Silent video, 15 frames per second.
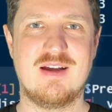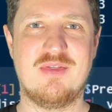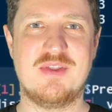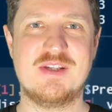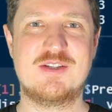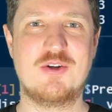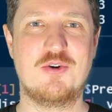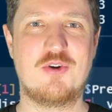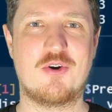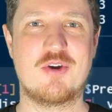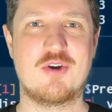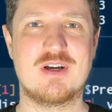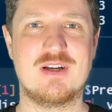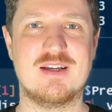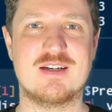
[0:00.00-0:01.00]
This
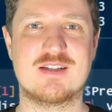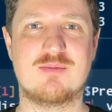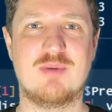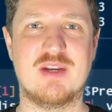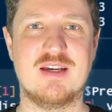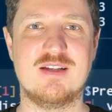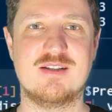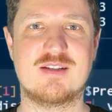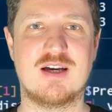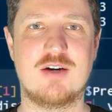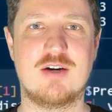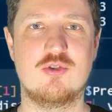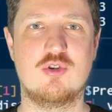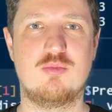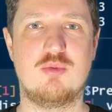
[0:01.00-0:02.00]
tutorial explains
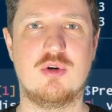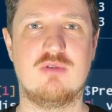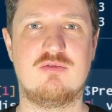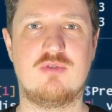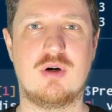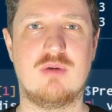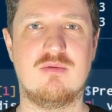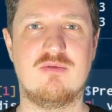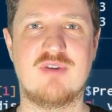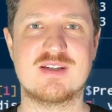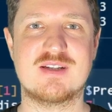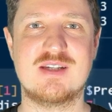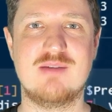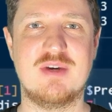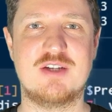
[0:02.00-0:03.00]
how to perform
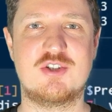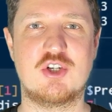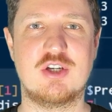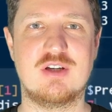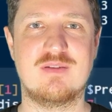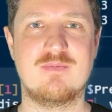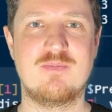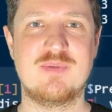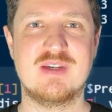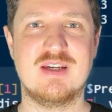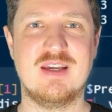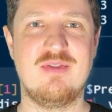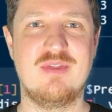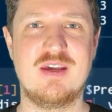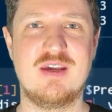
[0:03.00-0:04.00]
fuzzy matching
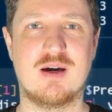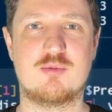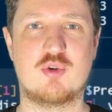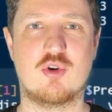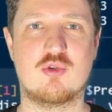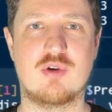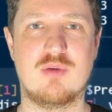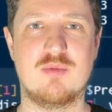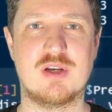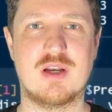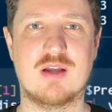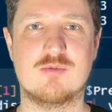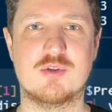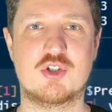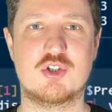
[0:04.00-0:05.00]
in the R programming
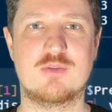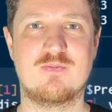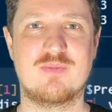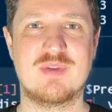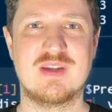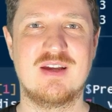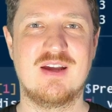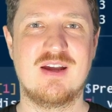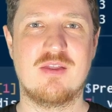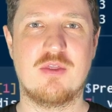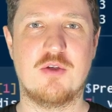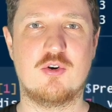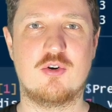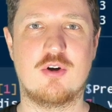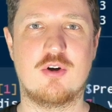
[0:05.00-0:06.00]
language.
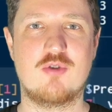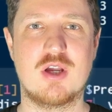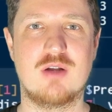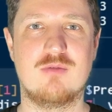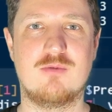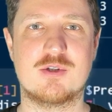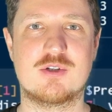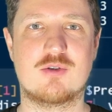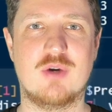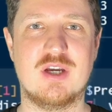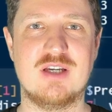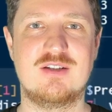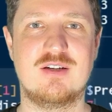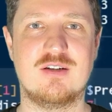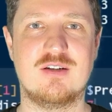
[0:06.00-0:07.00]
The tutorial was
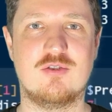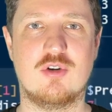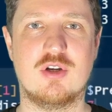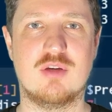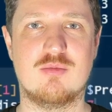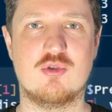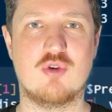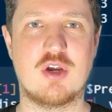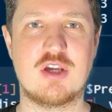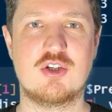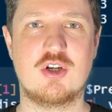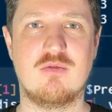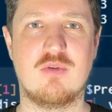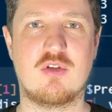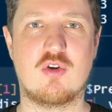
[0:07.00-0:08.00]
created in
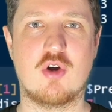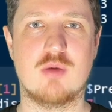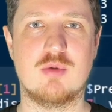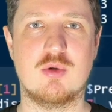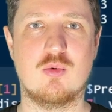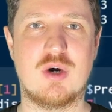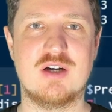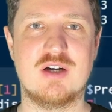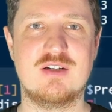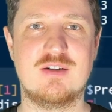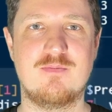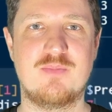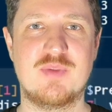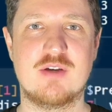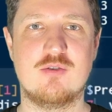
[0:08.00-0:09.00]
collaboration with Kirby White,
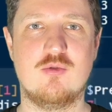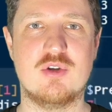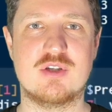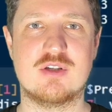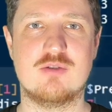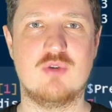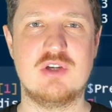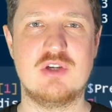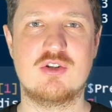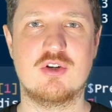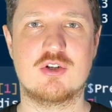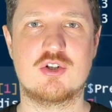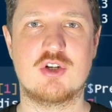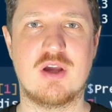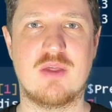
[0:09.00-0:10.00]
who is a
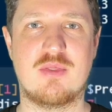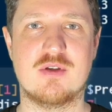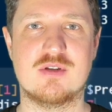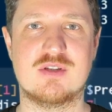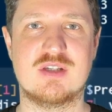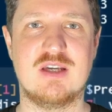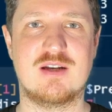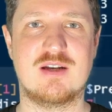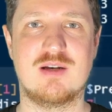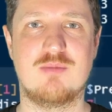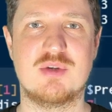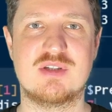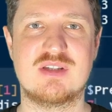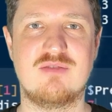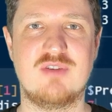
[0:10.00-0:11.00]
researcher at the Seattle
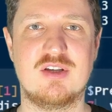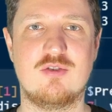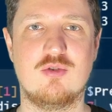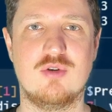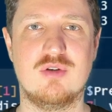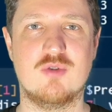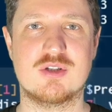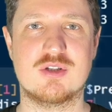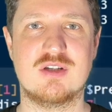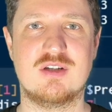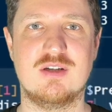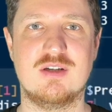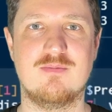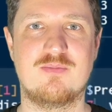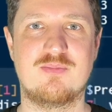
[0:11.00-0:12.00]
Pacific
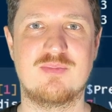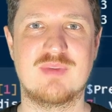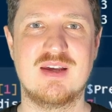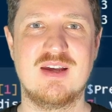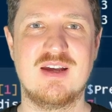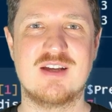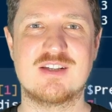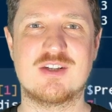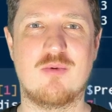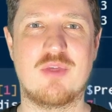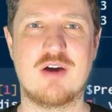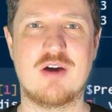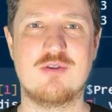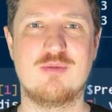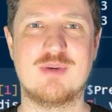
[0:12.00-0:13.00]
University. So
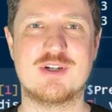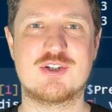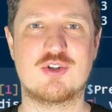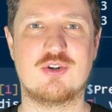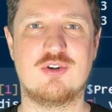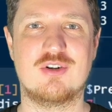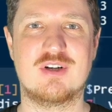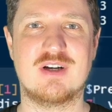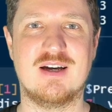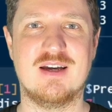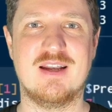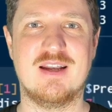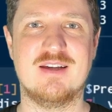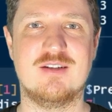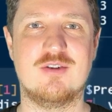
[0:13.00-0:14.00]
without too much talk, I'll
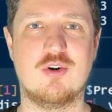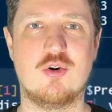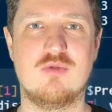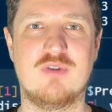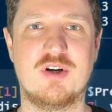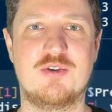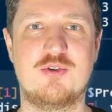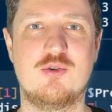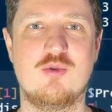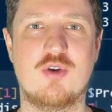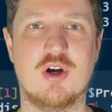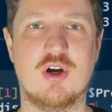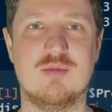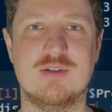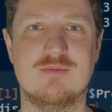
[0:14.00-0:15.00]
hand it over to
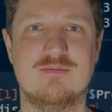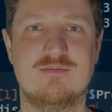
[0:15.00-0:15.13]
Kirby.